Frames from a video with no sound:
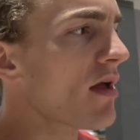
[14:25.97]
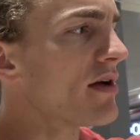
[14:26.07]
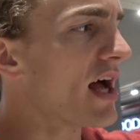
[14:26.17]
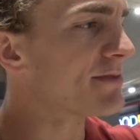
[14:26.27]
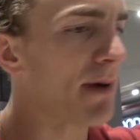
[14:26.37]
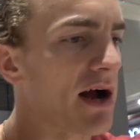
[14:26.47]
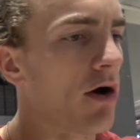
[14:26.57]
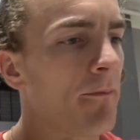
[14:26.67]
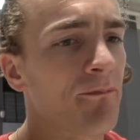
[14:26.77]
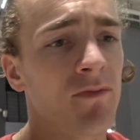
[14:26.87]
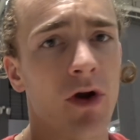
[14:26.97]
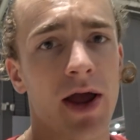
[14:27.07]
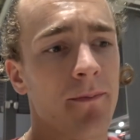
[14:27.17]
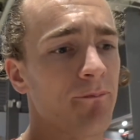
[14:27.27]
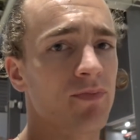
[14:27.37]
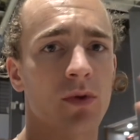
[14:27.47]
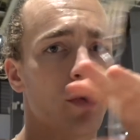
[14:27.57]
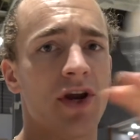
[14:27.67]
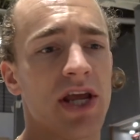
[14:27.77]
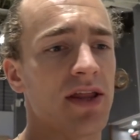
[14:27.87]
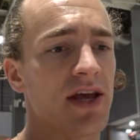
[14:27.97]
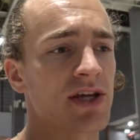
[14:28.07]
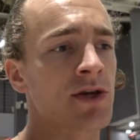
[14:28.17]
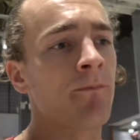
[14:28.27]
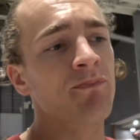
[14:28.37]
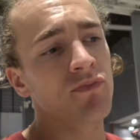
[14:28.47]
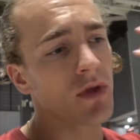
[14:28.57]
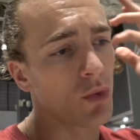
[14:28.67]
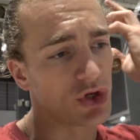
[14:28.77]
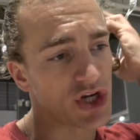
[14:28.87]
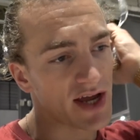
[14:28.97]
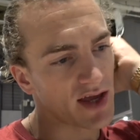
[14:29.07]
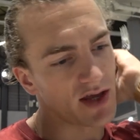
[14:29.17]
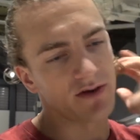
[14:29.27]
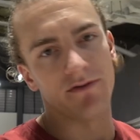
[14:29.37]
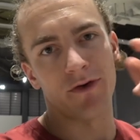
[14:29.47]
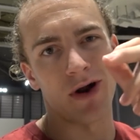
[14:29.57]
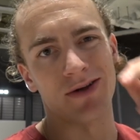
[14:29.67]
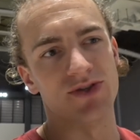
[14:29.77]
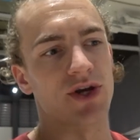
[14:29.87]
Yeah, it's bang on. Right, we're eating this. We'll check in for round